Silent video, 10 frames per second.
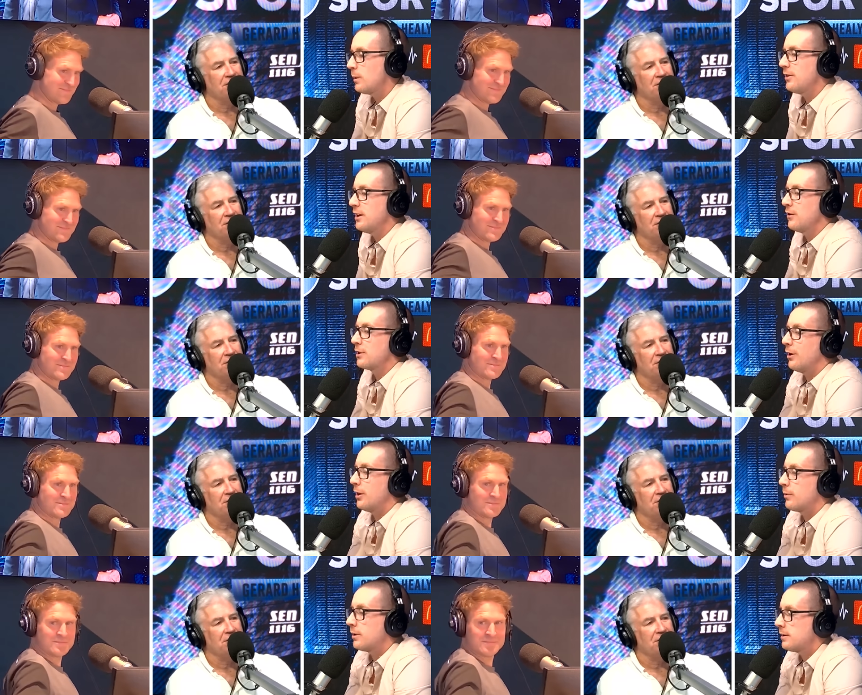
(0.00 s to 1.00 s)
Speaker 1: but just one thing for
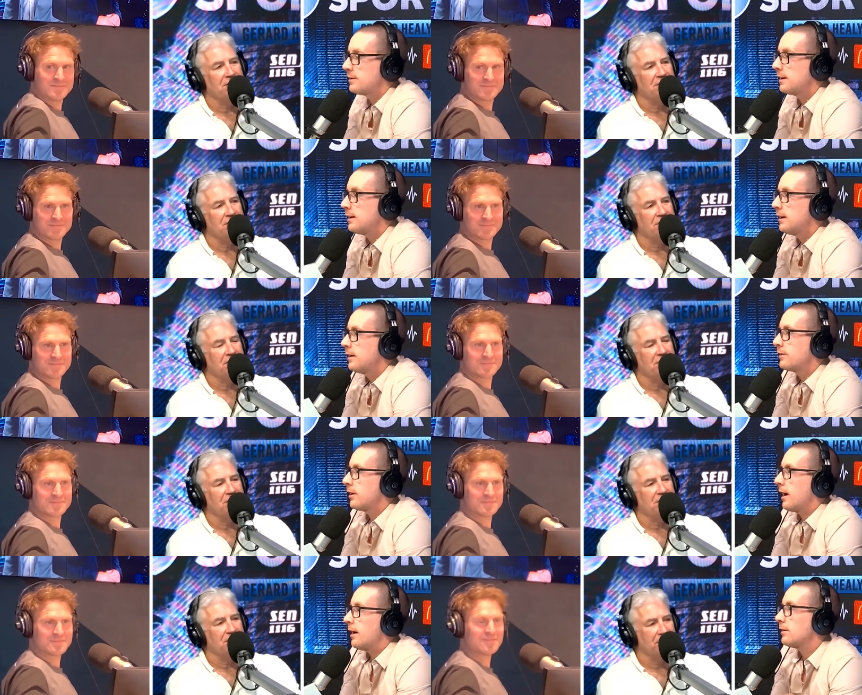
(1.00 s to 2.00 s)
Collingwood is that
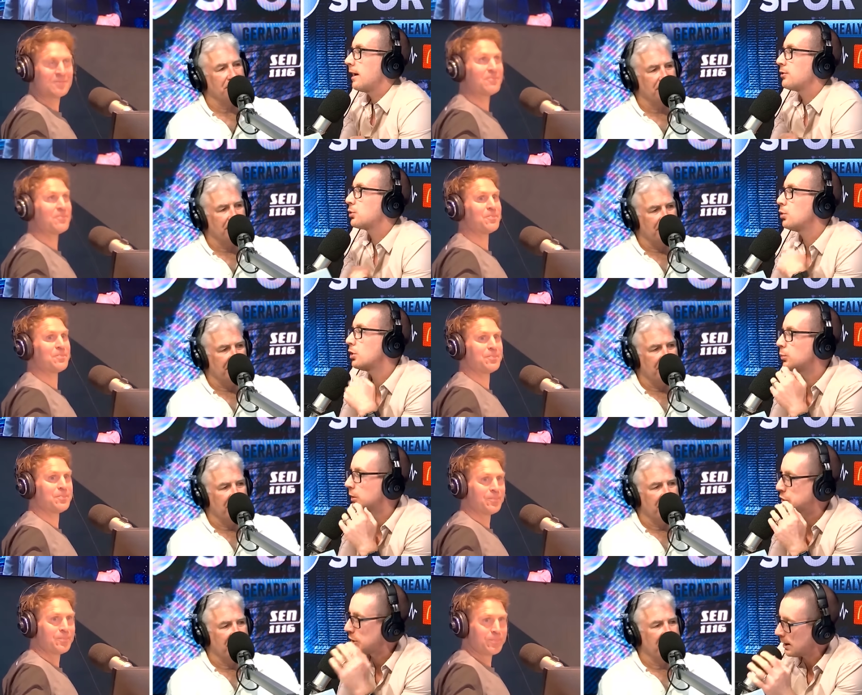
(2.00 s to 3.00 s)
so as, as good as
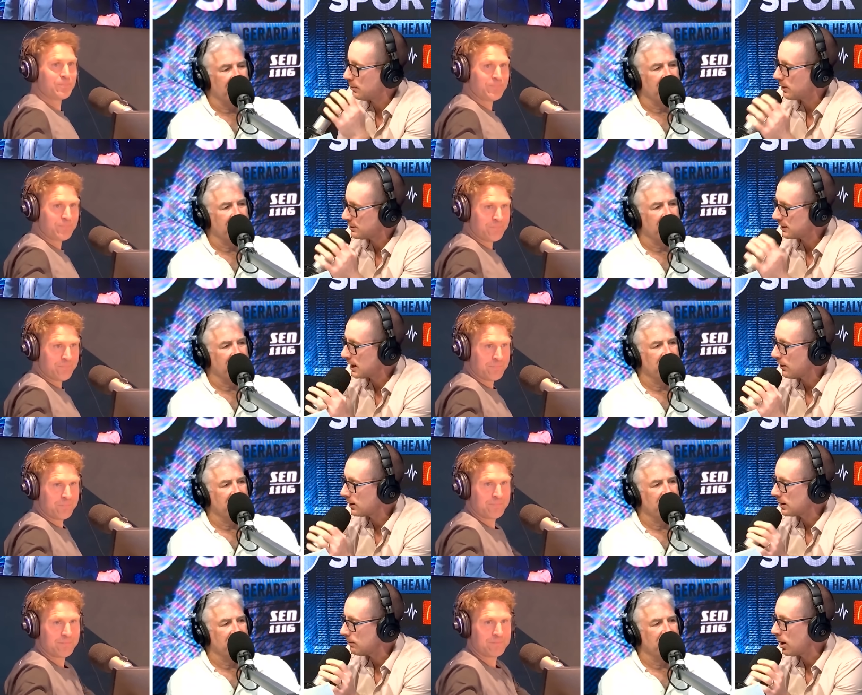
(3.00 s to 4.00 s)
what GWS are
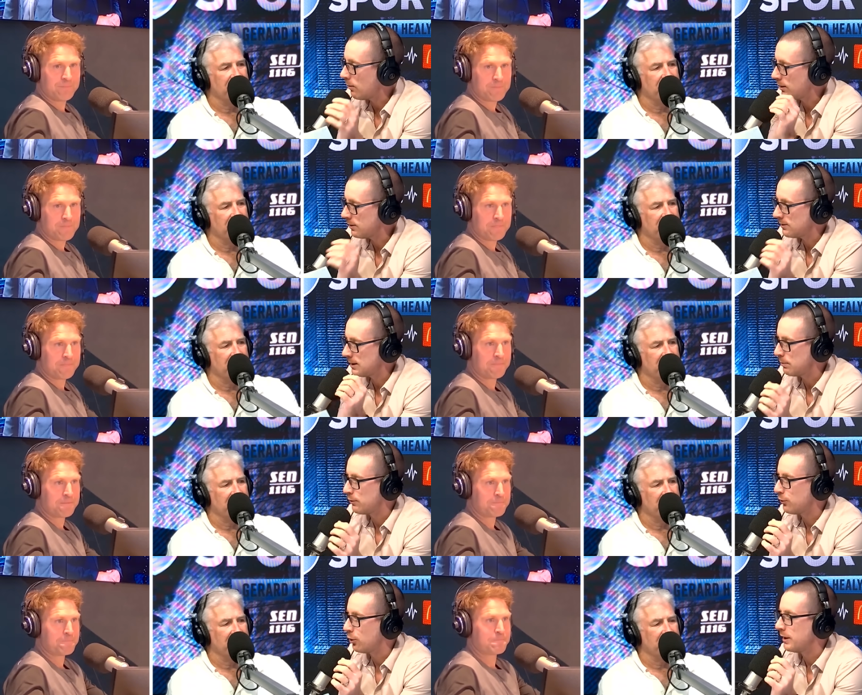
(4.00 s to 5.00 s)
going at the moment, as I said
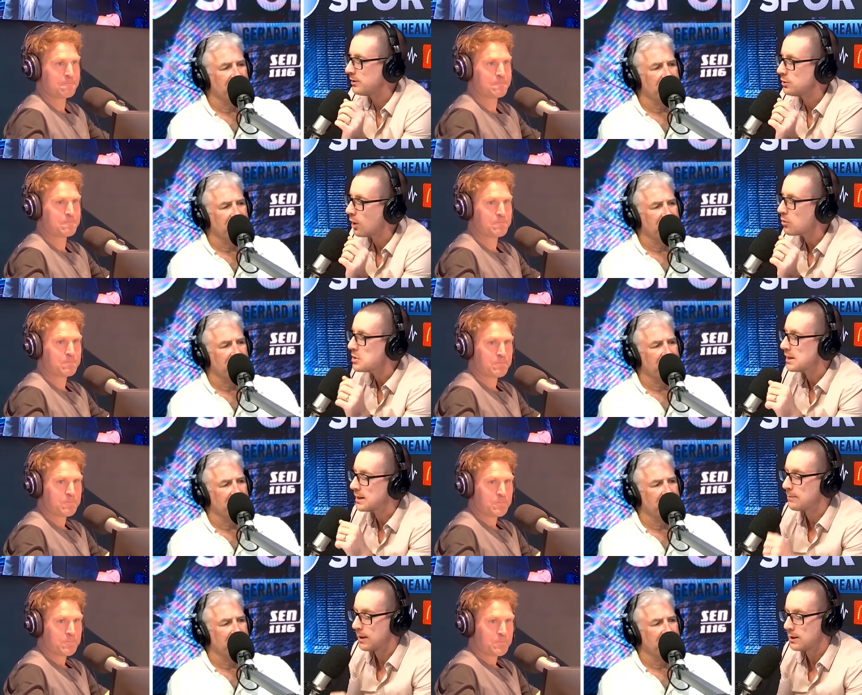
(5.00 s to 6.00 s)
before, there's no
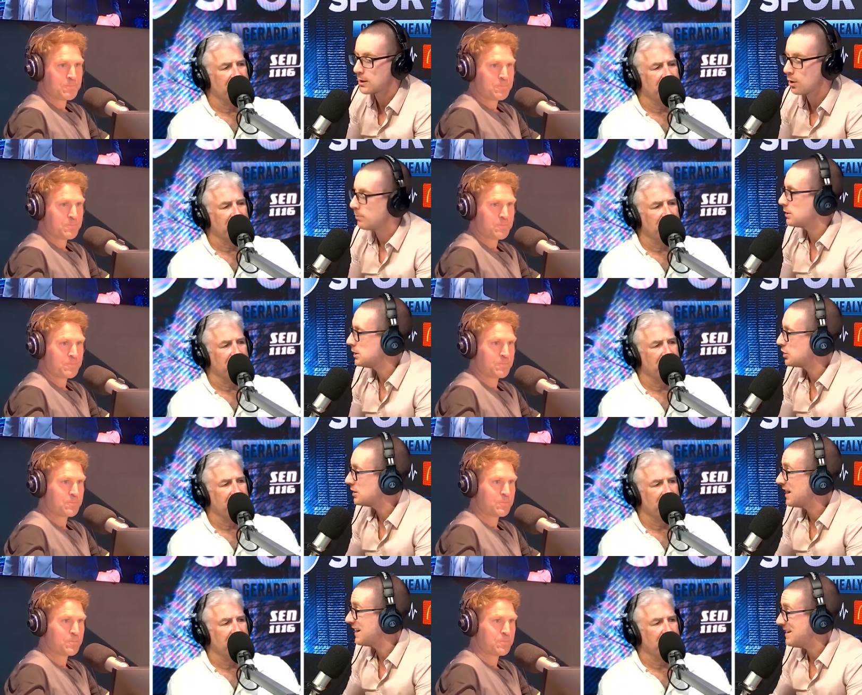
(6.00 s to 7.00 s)
team in the
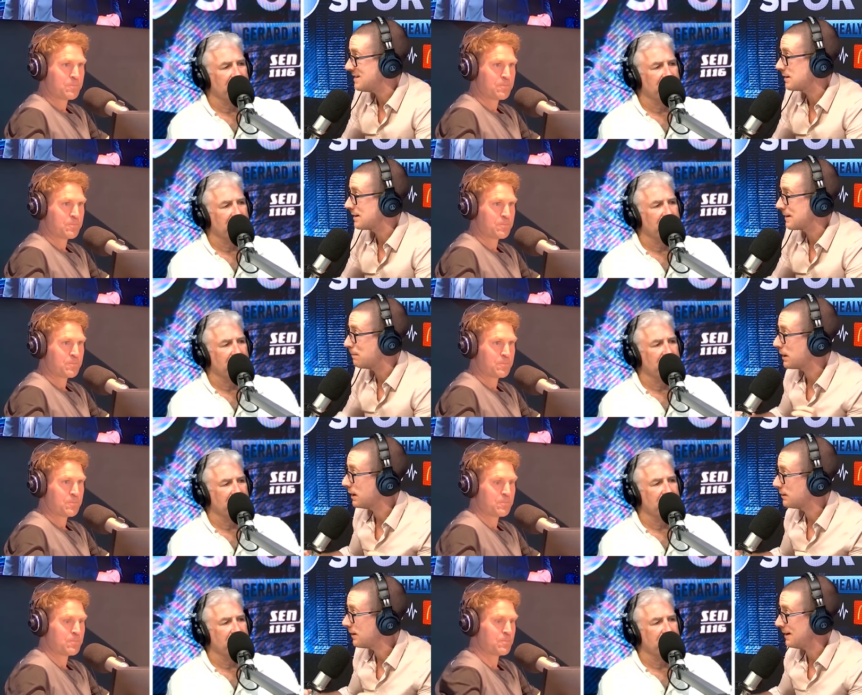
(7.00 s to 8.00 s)
competition that is
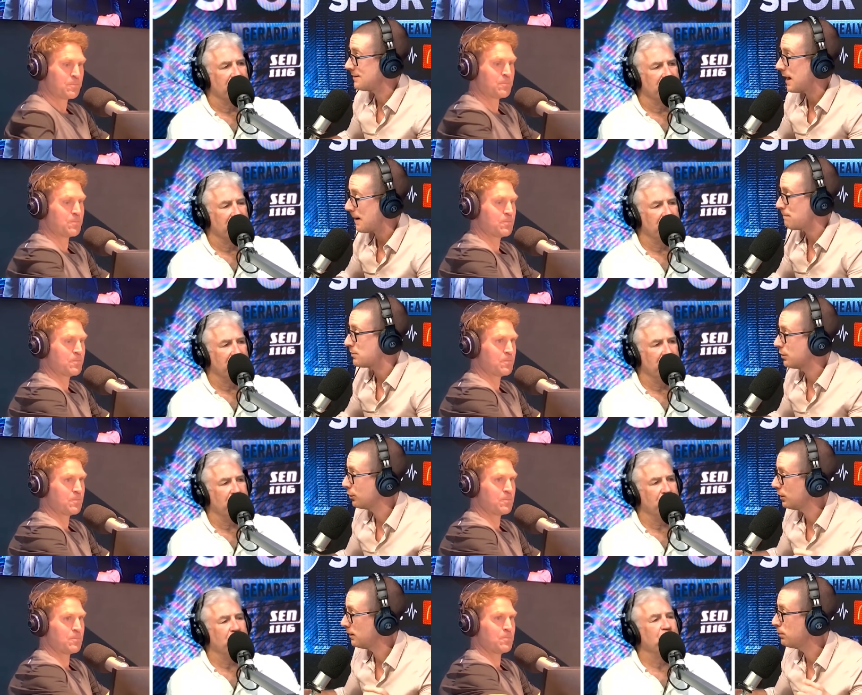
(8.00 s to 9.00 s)
complete, that is
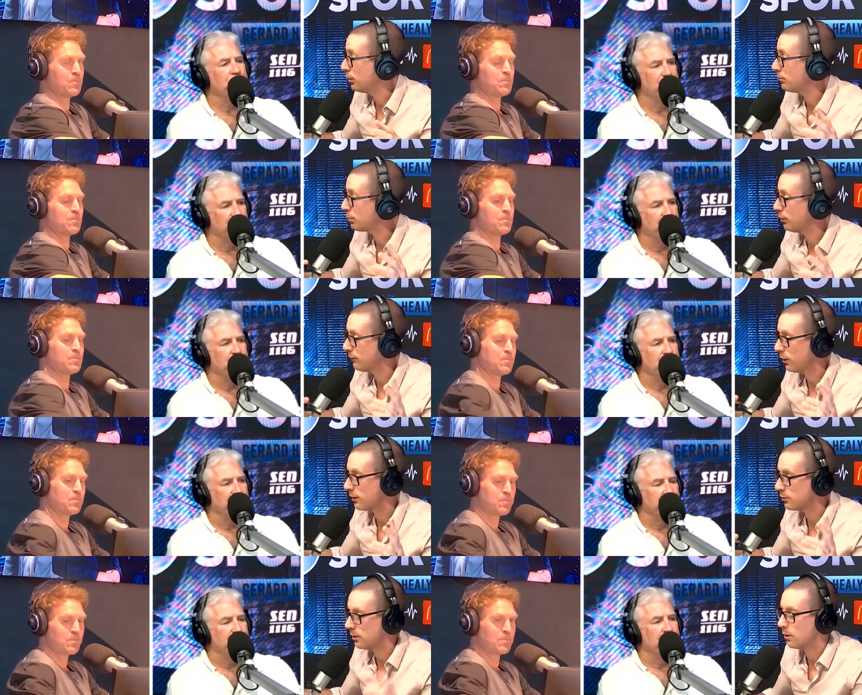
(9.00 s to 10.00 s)
absolutely yep. bulletproof,
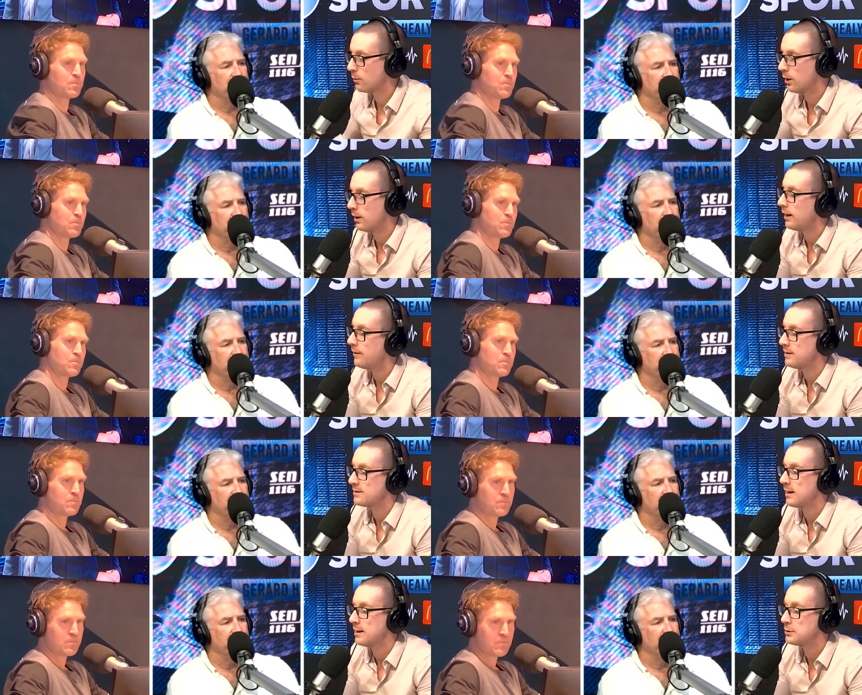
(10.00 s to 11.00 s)
like Geelong were at
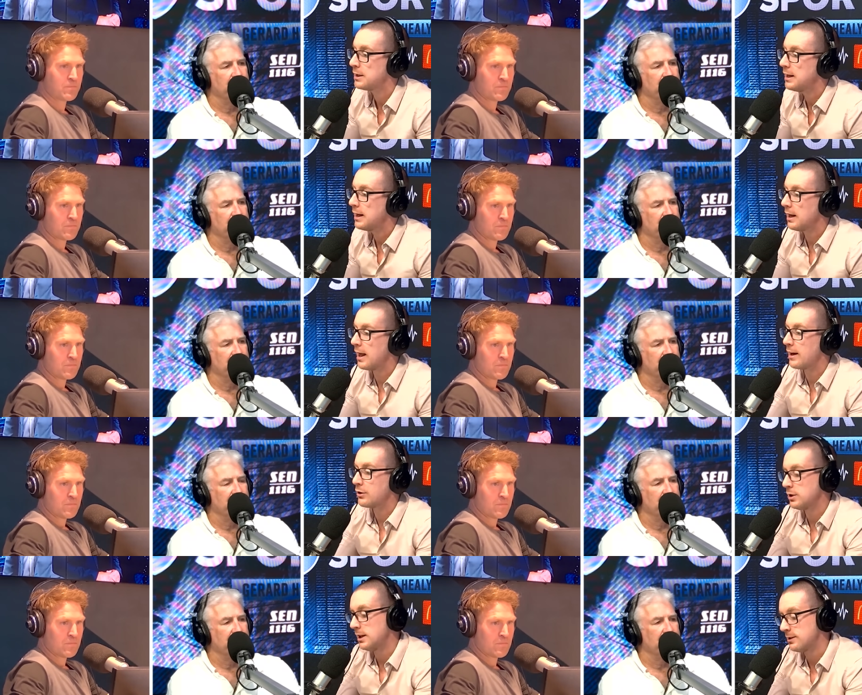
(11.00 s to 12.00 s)
this stage
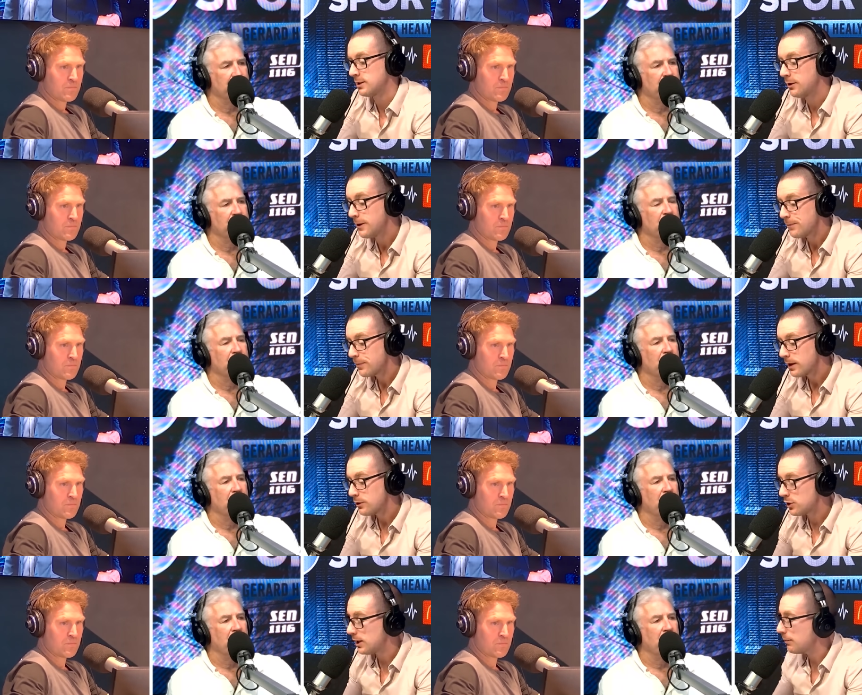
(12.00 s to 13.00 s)
last year. So
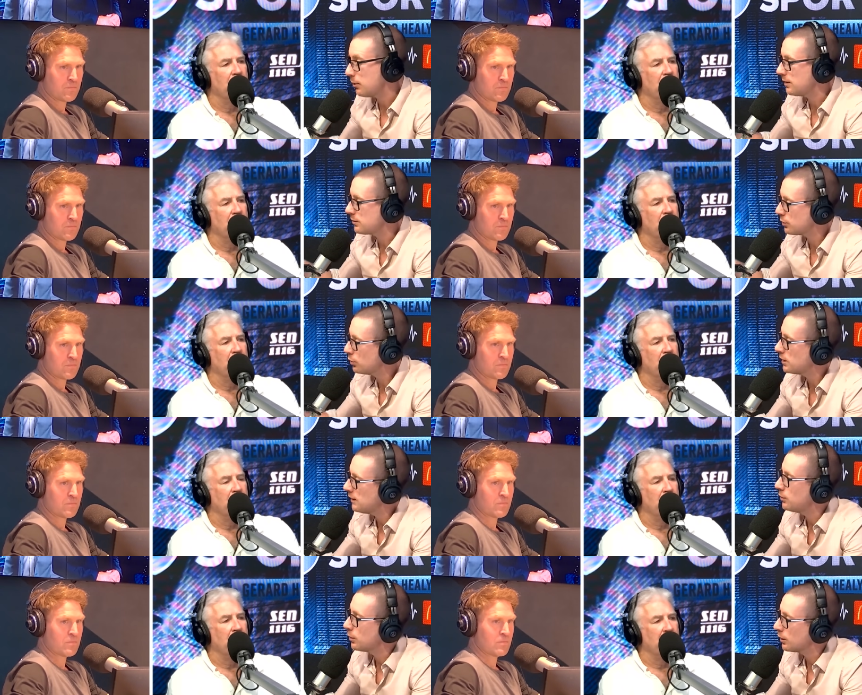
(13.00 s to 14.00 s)
GWS do
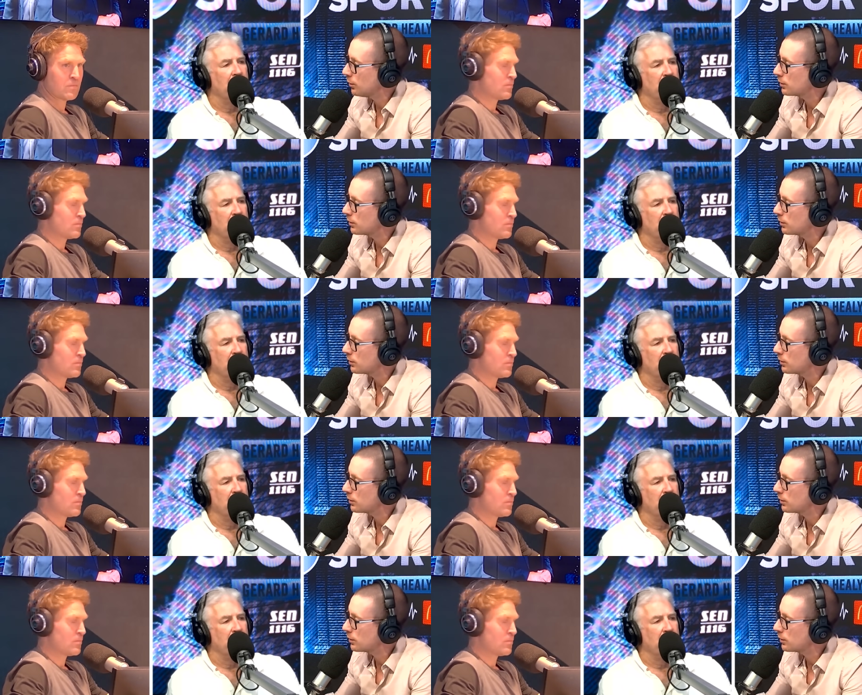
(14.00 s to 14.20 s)
give you a